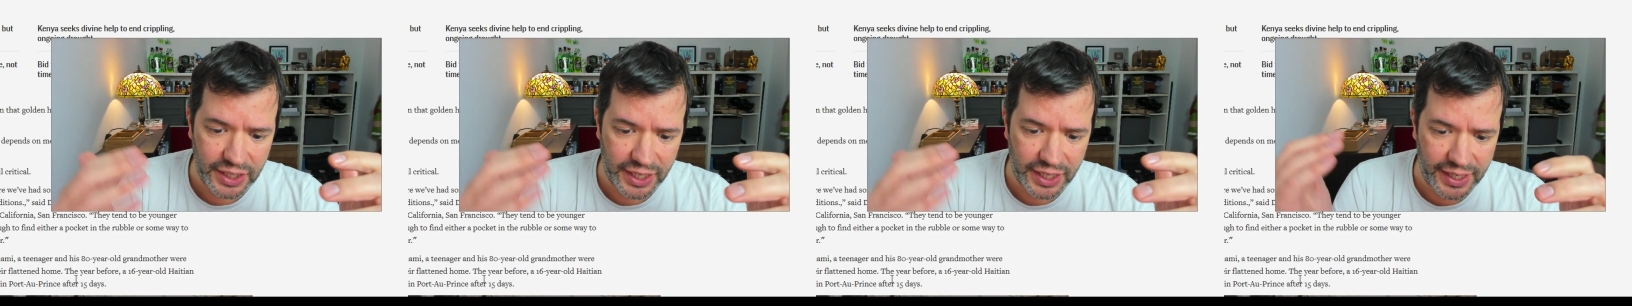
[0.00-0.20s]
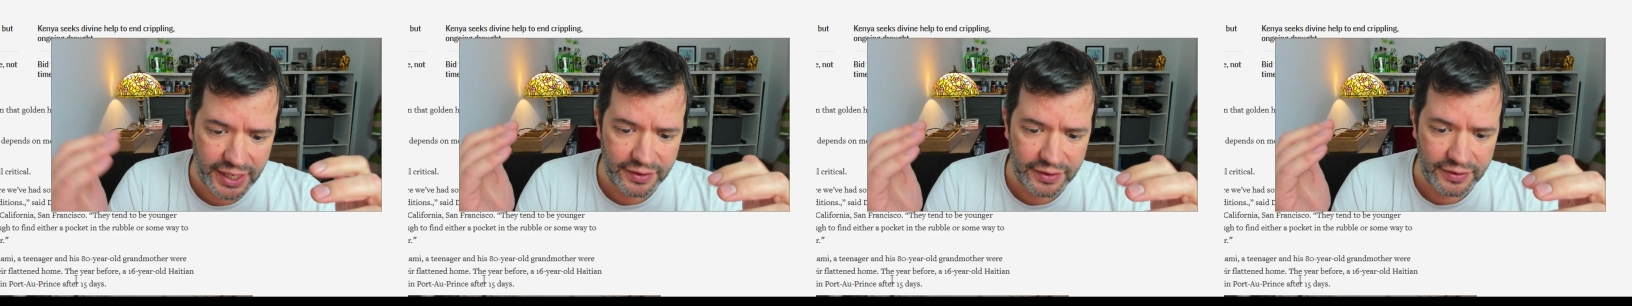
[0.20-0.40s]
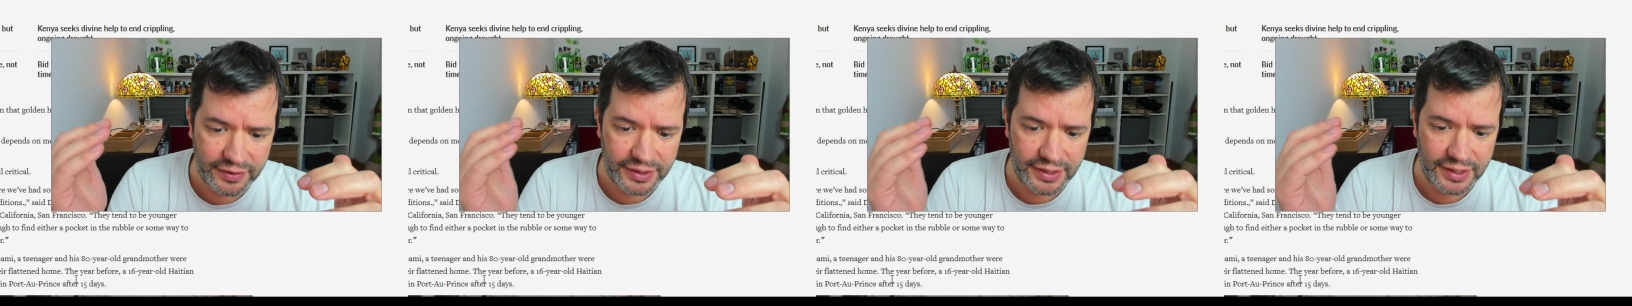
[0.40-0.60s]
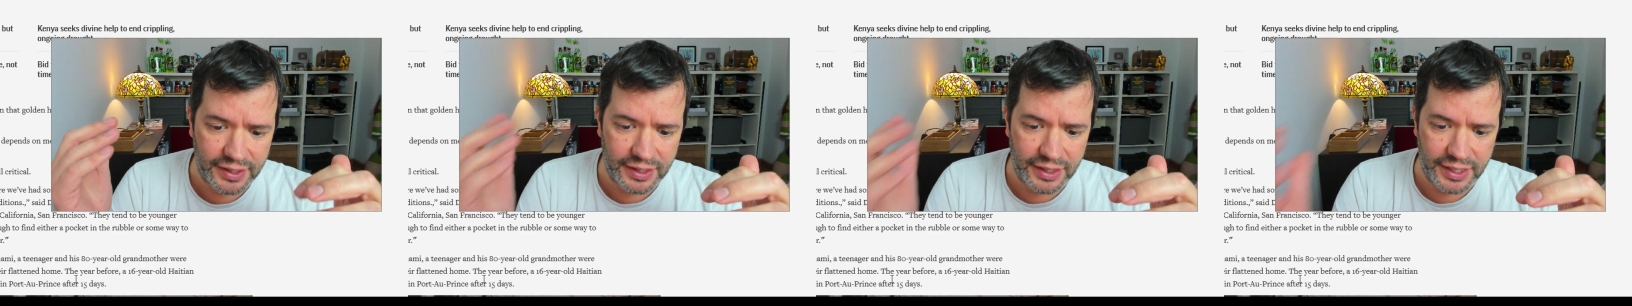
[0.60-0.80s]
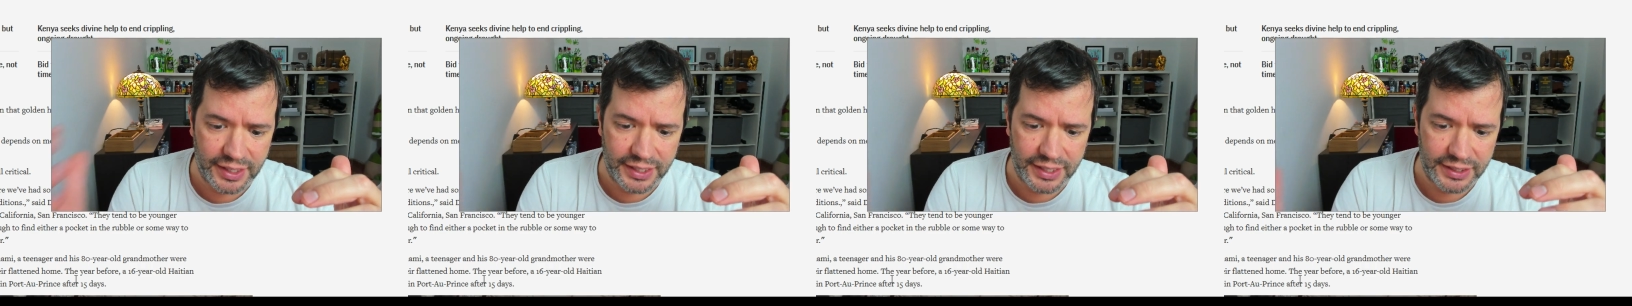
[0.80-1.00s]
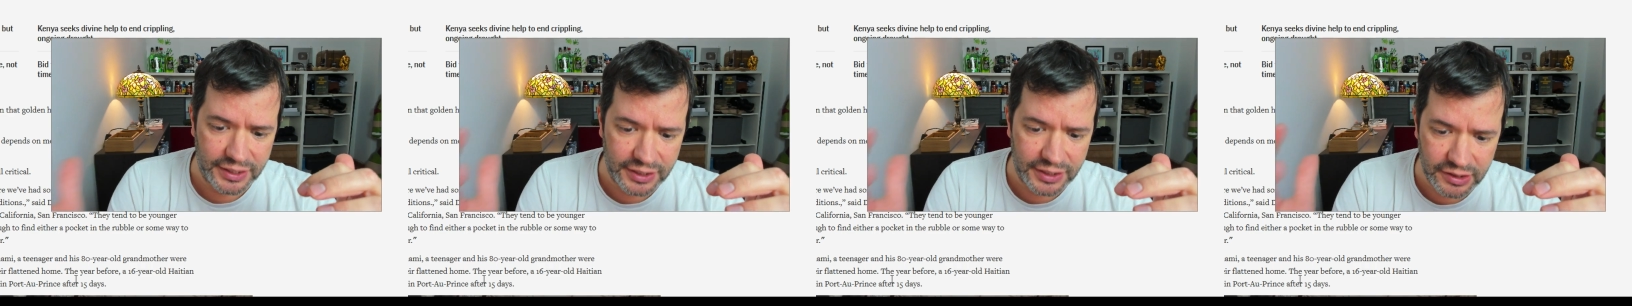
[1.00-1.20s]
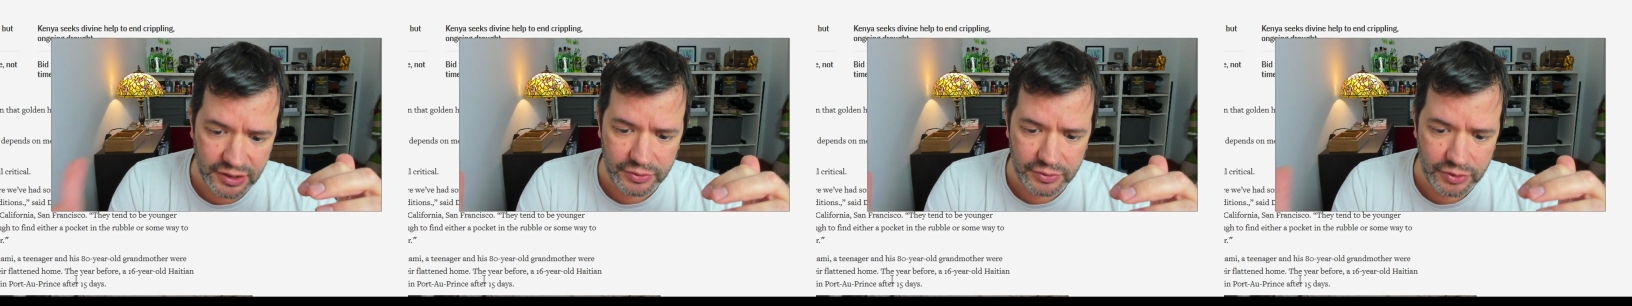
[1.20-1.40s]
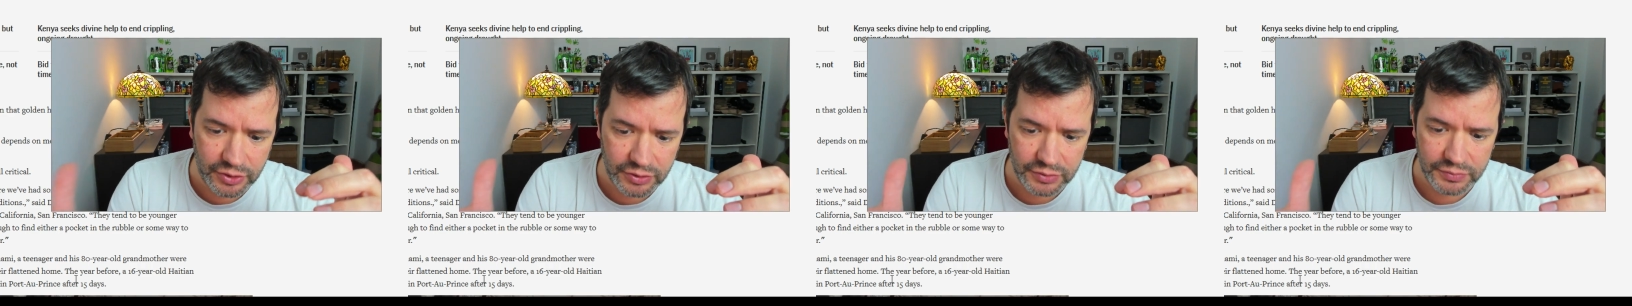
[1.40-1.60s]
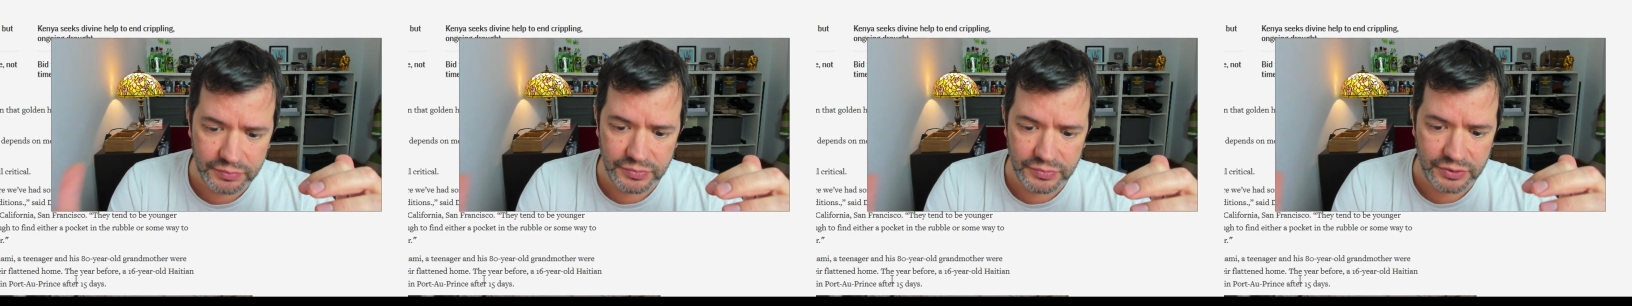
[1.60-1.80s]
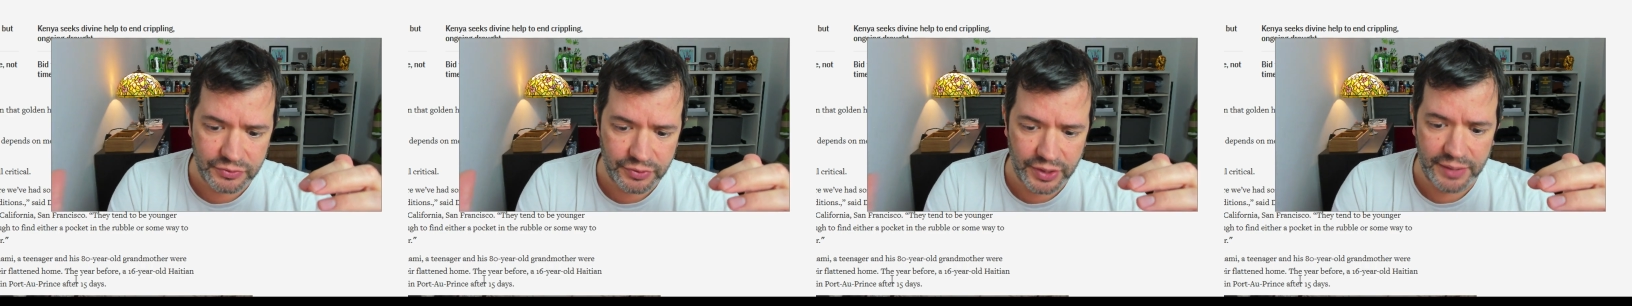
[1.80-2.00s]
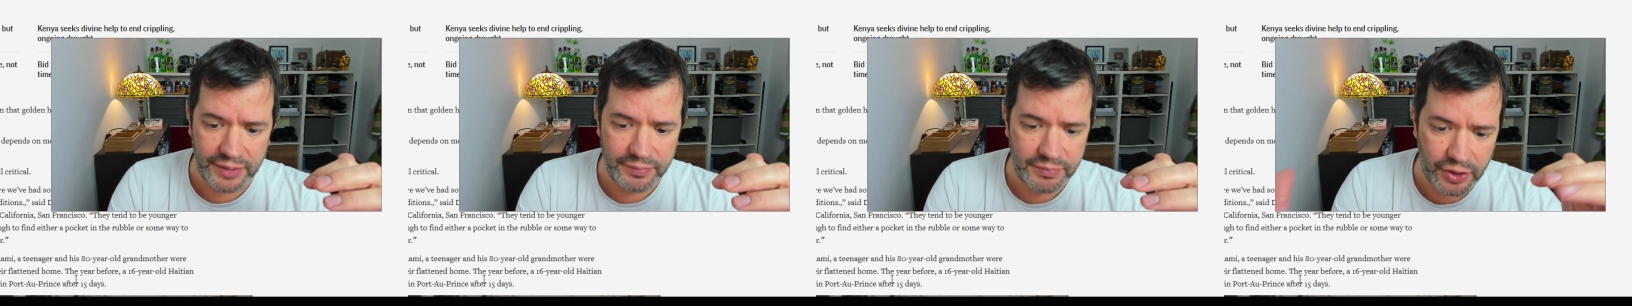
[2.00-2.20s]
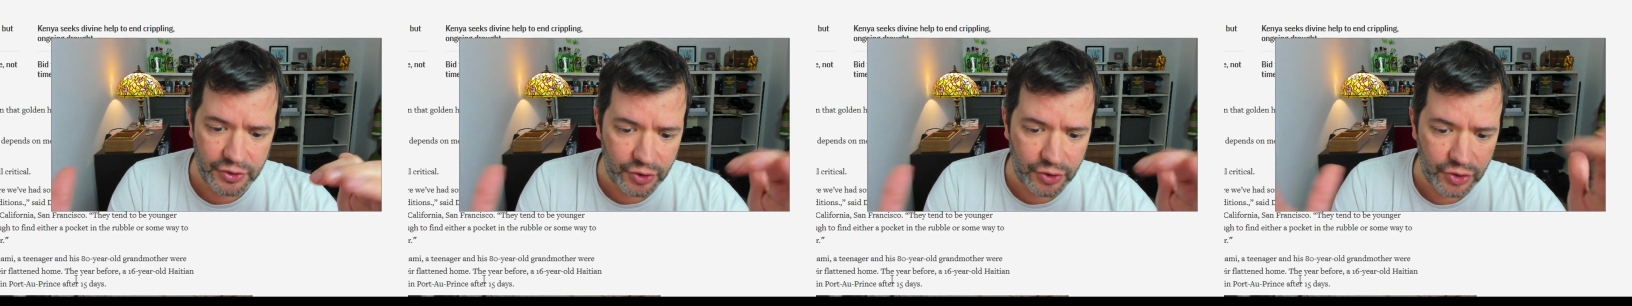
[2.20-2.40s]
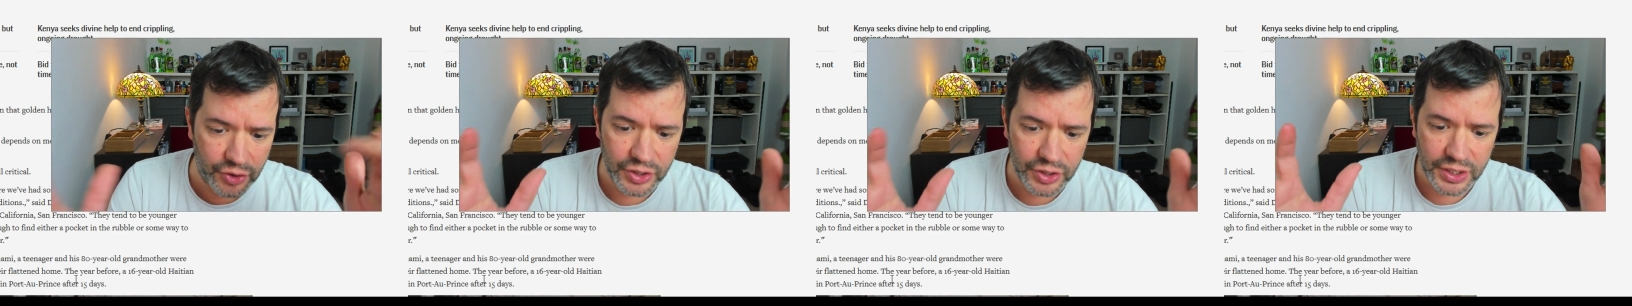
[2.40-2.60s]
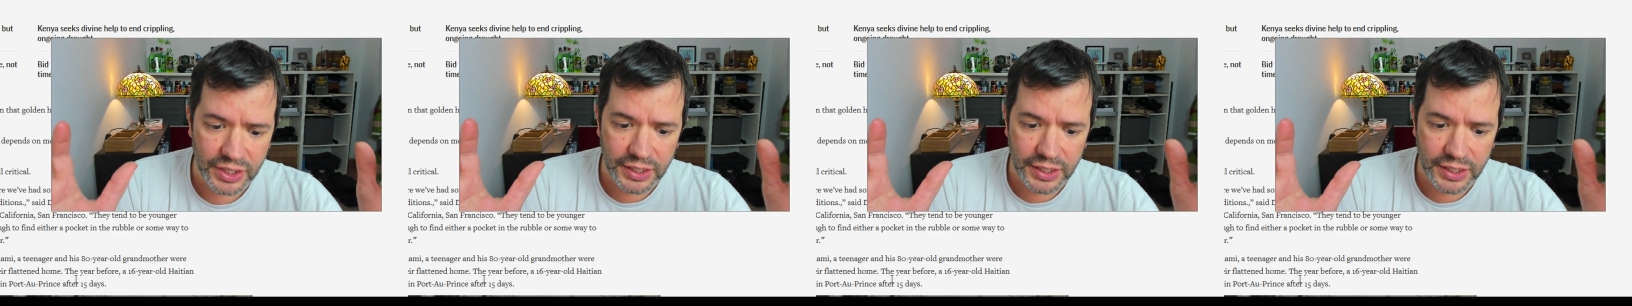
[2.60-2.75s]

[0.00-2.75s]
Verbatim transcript: and the 80 year old grandmother